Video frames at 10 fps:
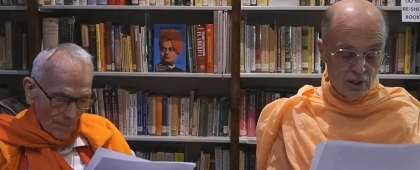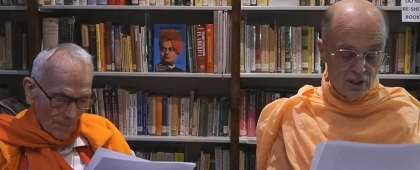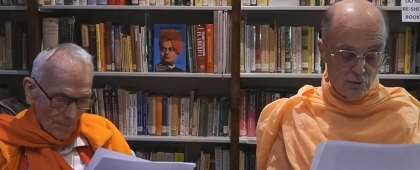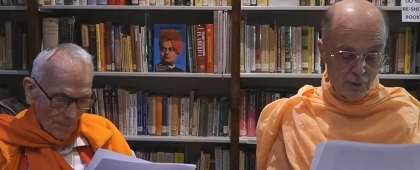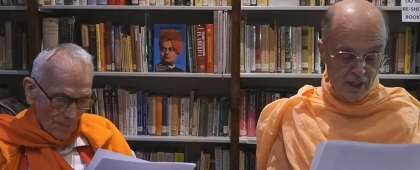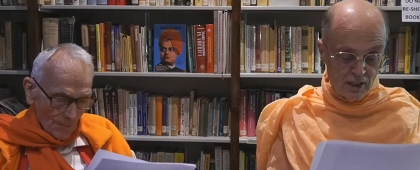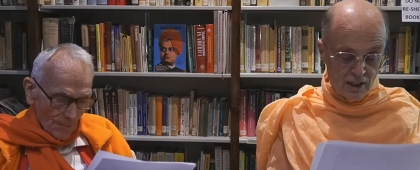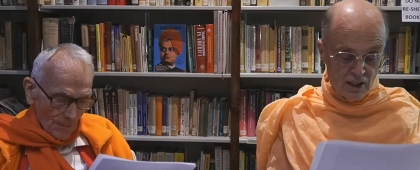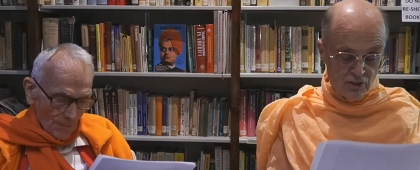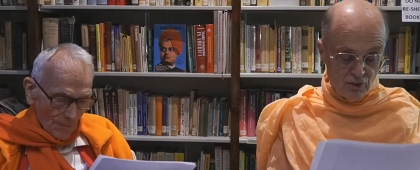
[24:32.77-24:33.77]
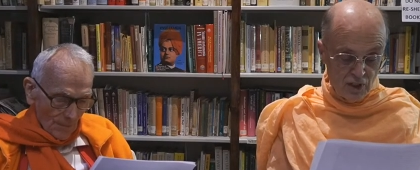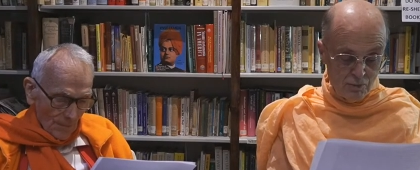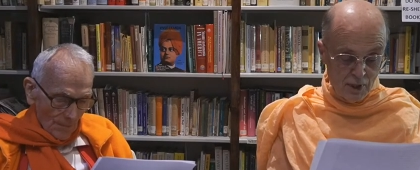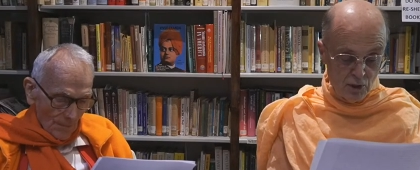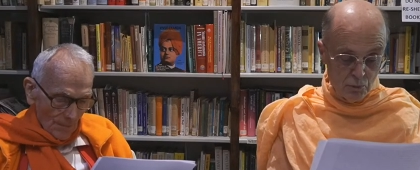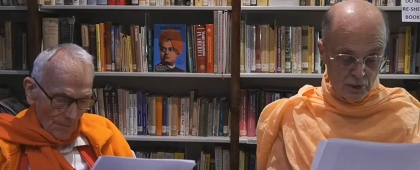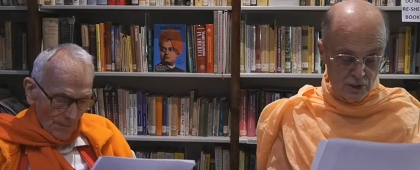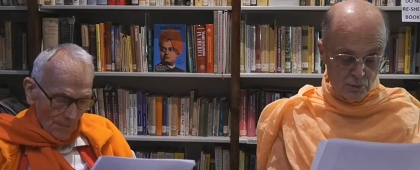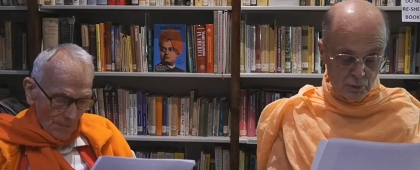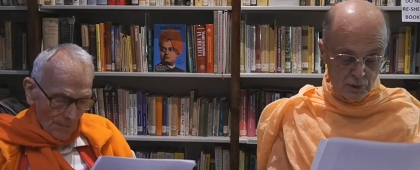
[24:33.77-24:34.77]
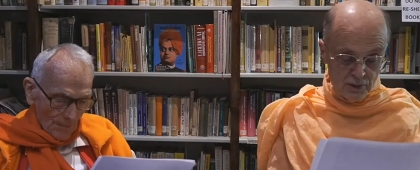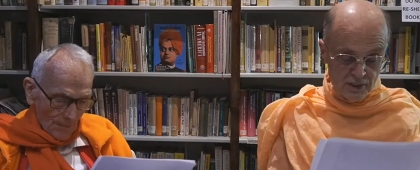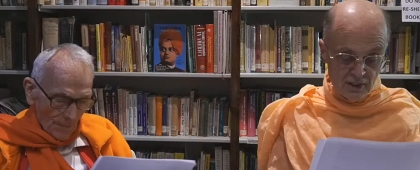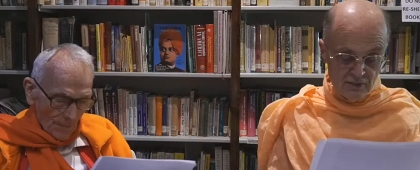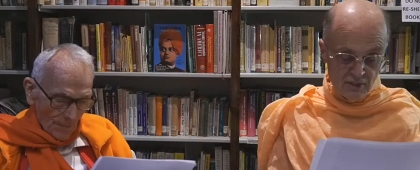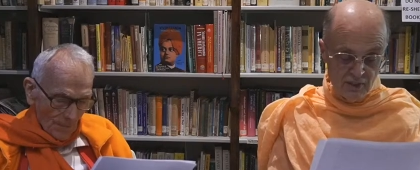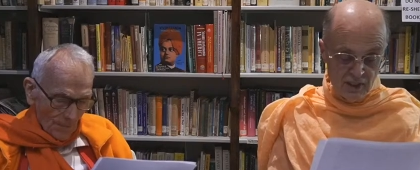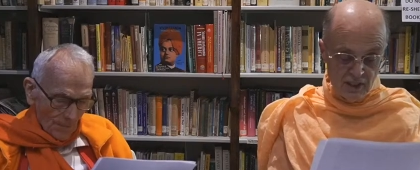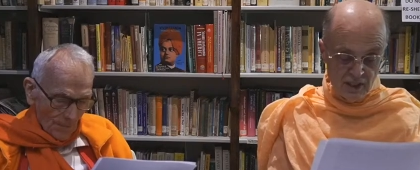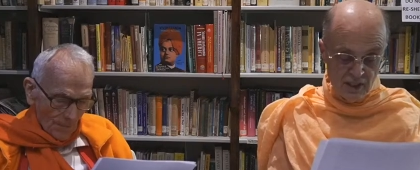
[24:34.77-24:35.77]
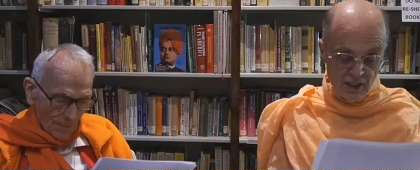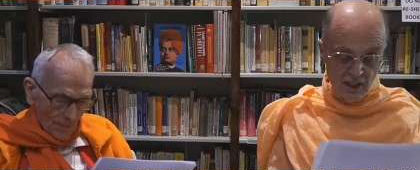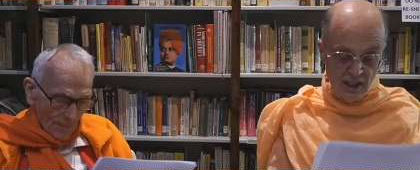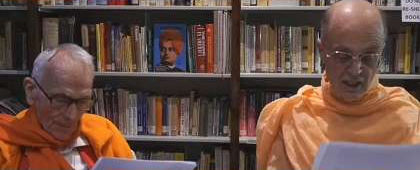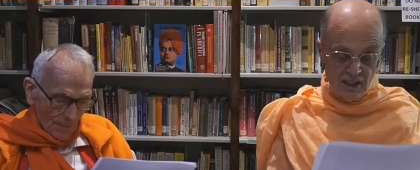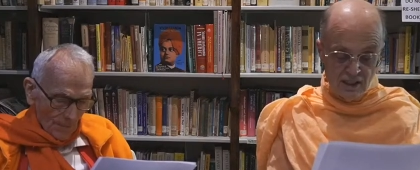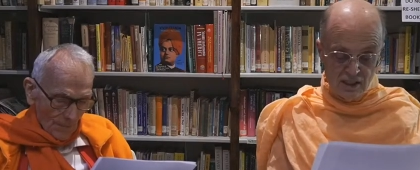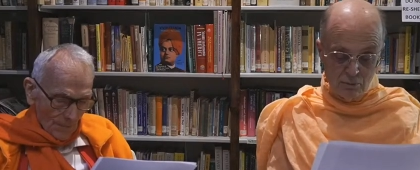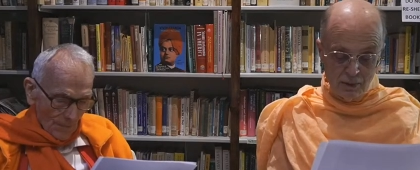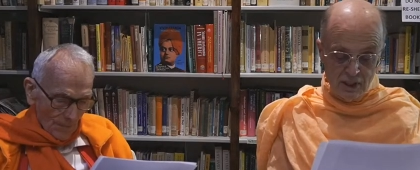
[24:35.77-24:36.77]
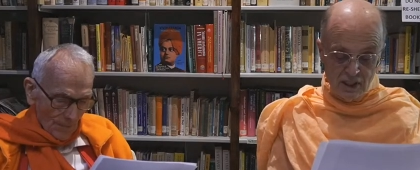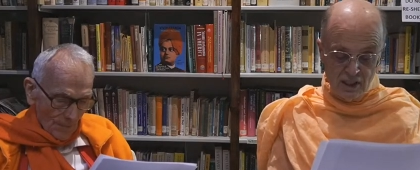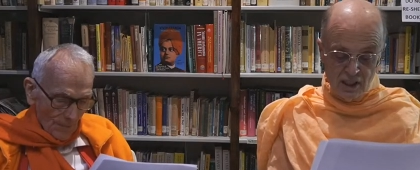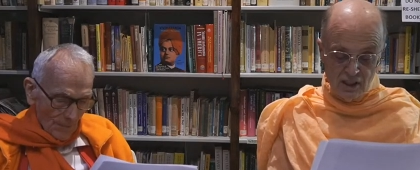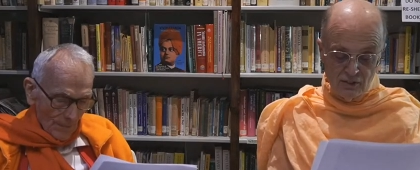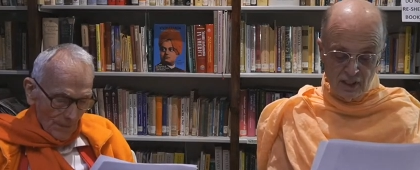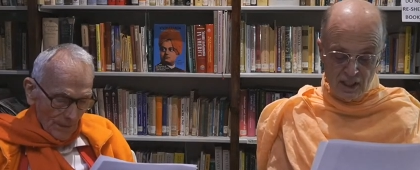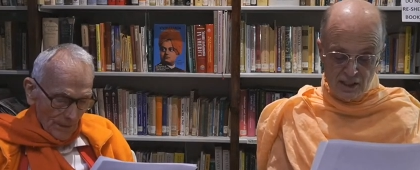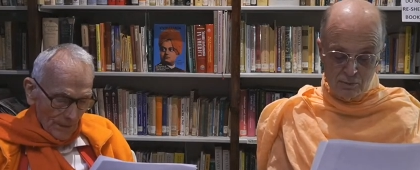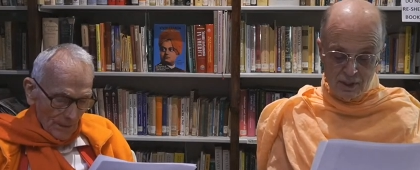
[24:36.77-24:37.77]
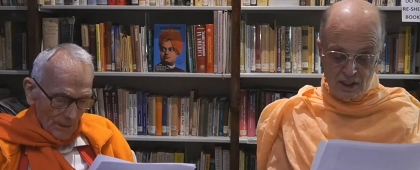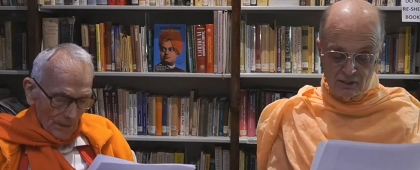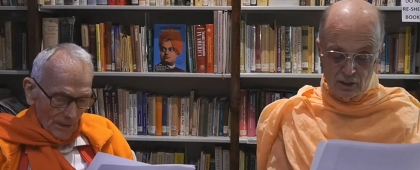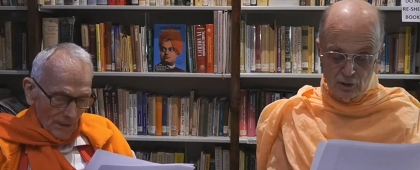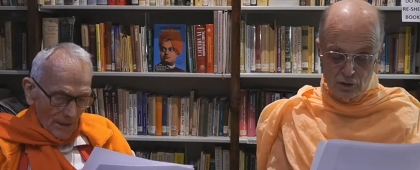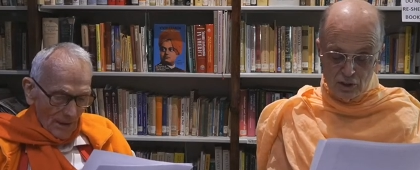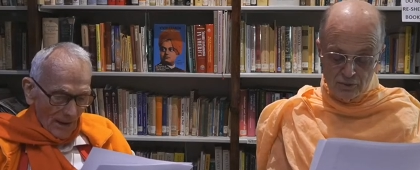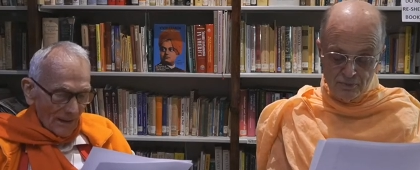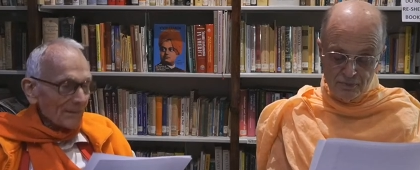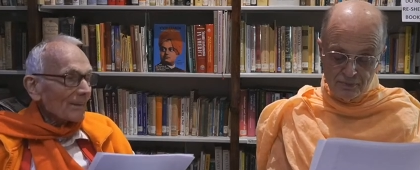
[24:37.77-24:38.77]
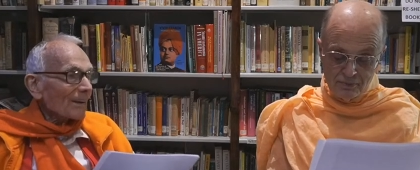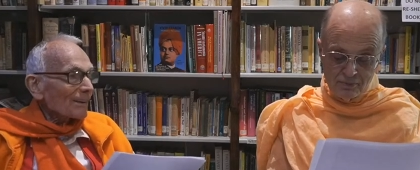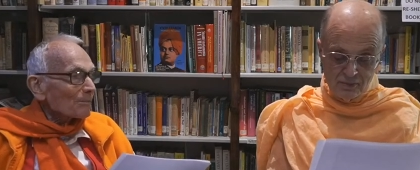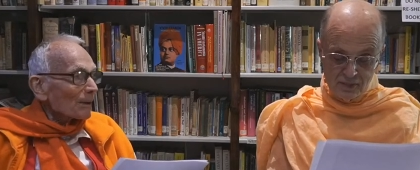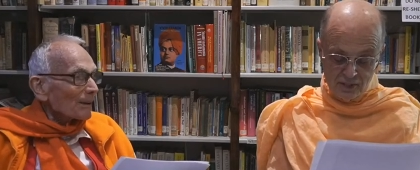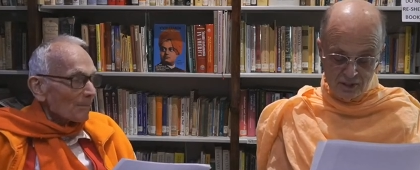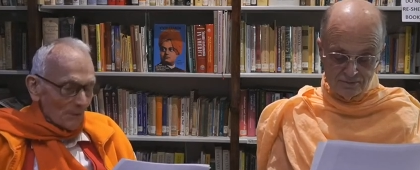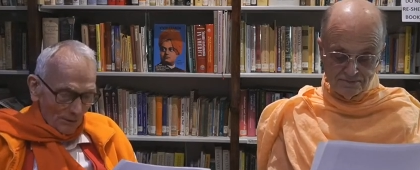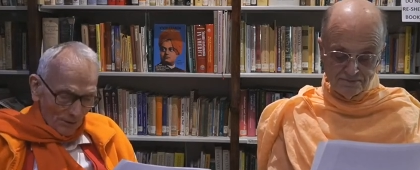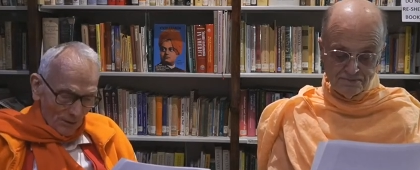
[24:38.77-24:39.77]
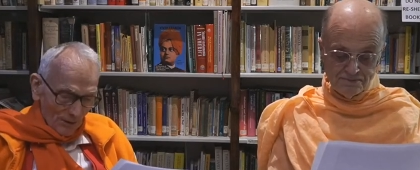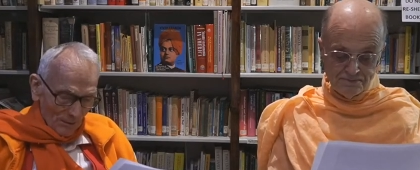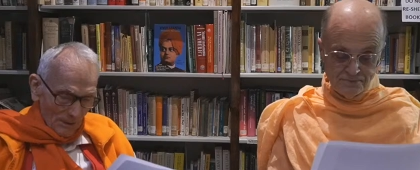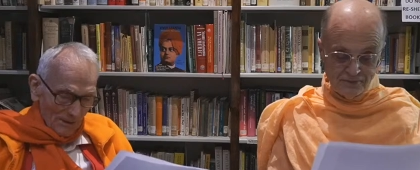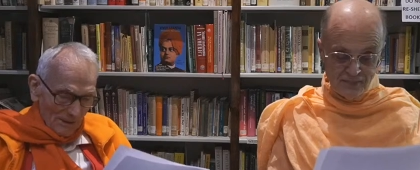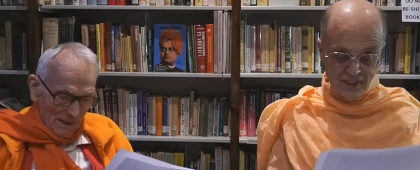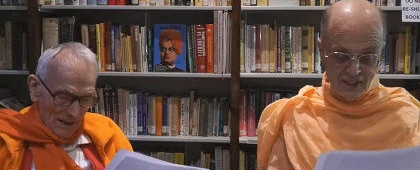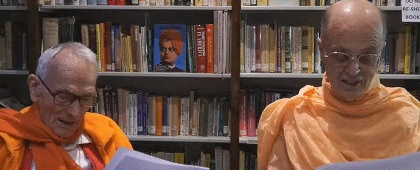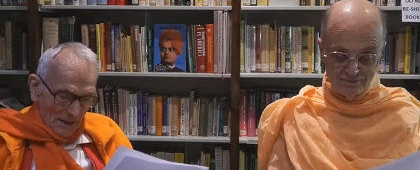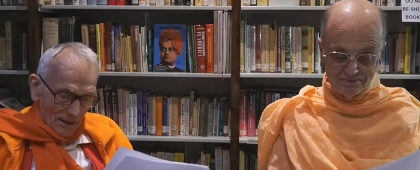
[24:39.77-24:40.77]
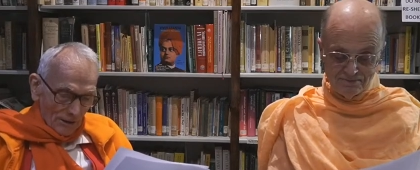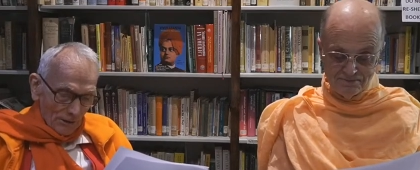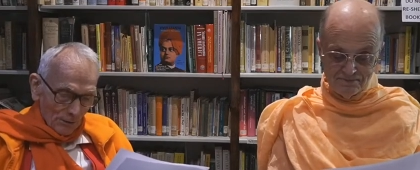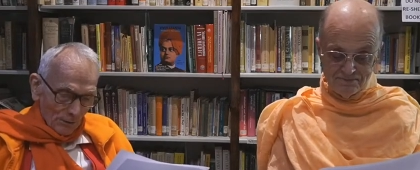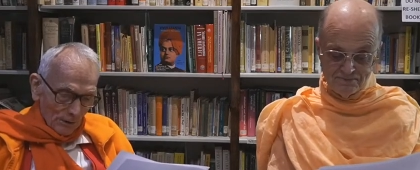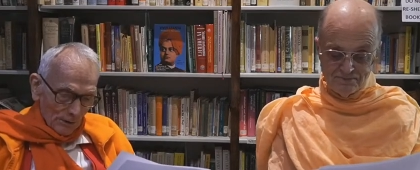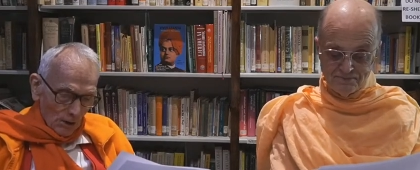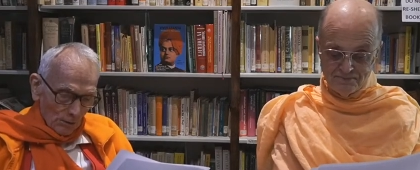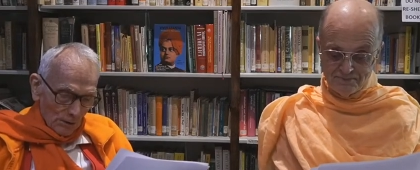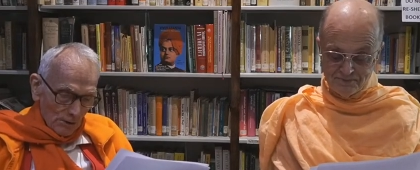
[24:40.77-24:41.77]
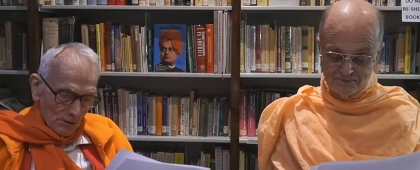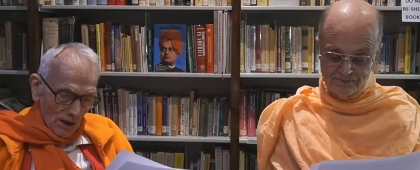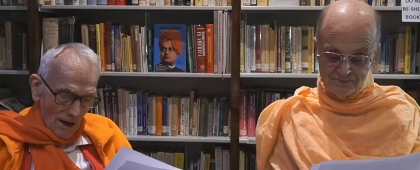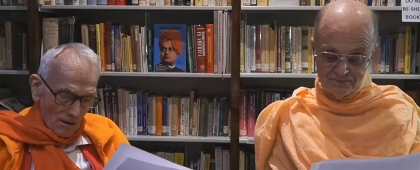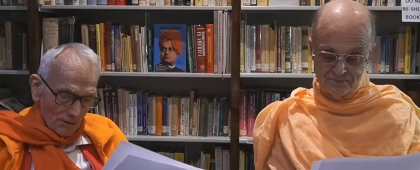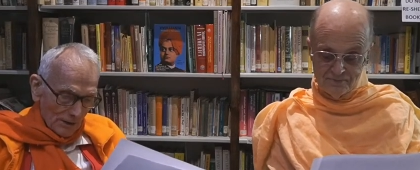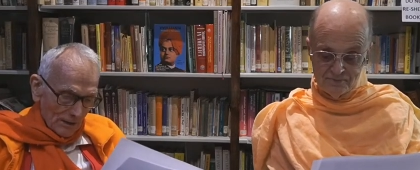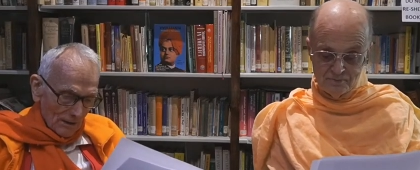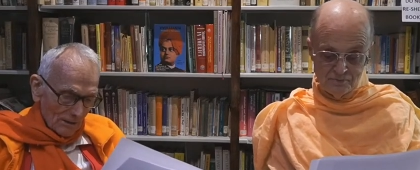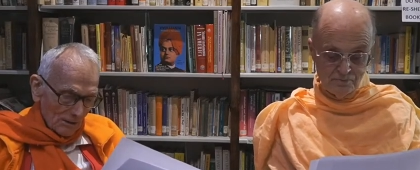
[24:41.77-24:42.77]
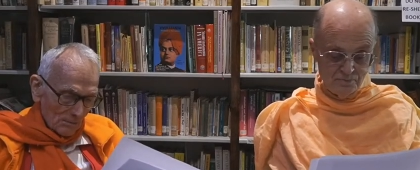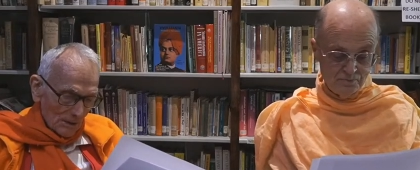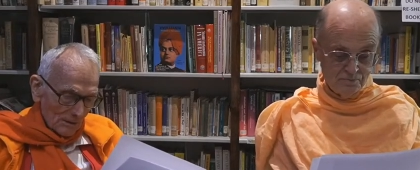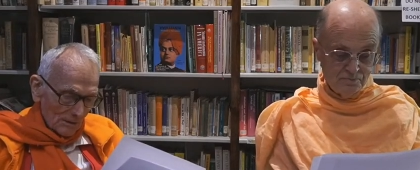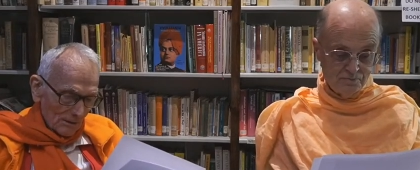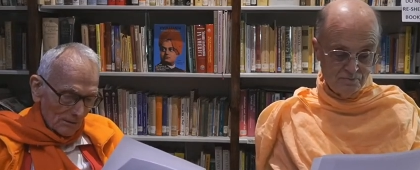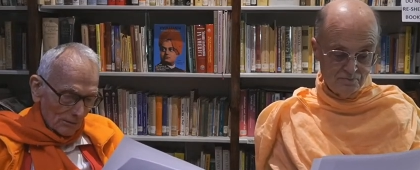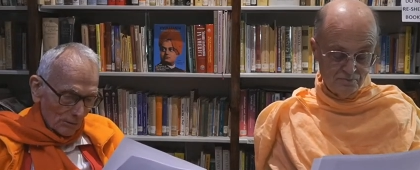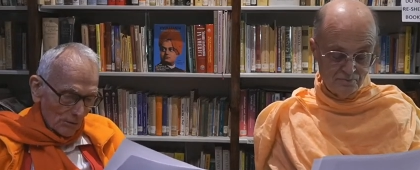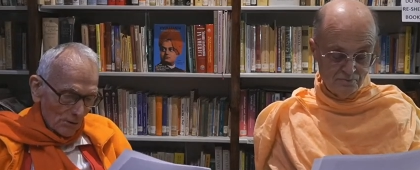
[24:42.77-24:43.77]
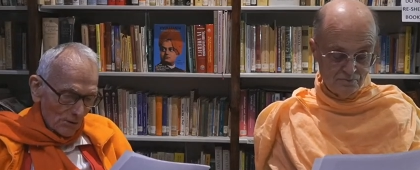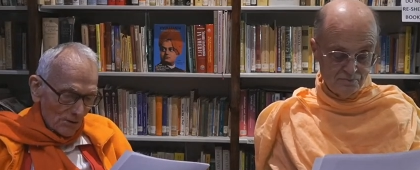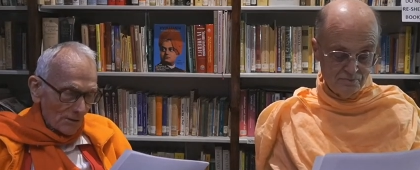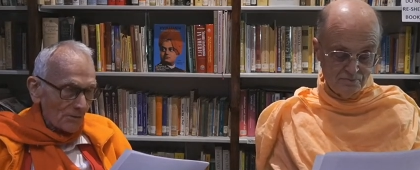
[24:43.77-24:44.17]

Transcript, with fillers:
Speaker 1: of the male and female principles of divinity is the beginning of cosmic evolution.
Speaker 2: I think I can pick up there for a little bit. Yeah. Here you will notice how the ultimate conclusions of